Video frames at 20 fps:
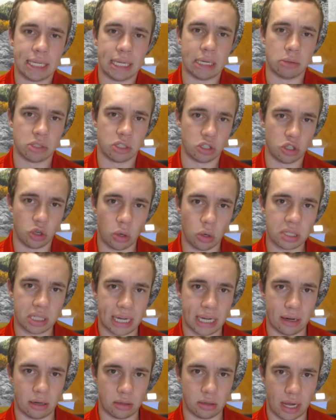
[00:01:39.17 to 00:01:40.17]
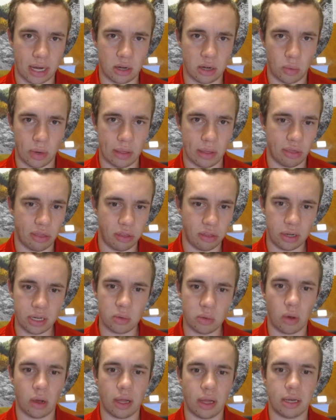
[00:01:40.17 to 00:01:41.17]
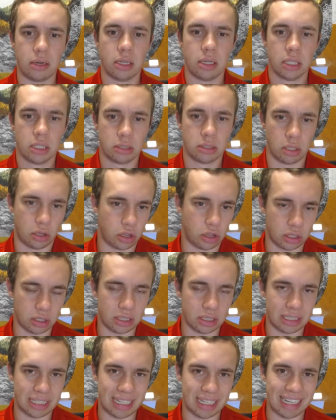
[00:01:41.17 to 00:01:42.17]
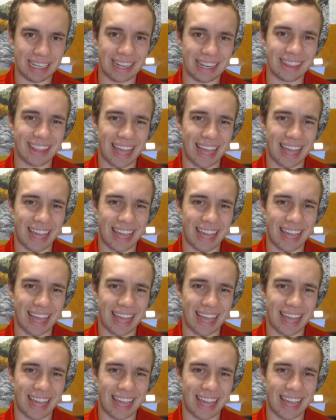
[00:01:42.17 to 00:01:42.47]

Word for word: it was a North Carolina win, 31-13.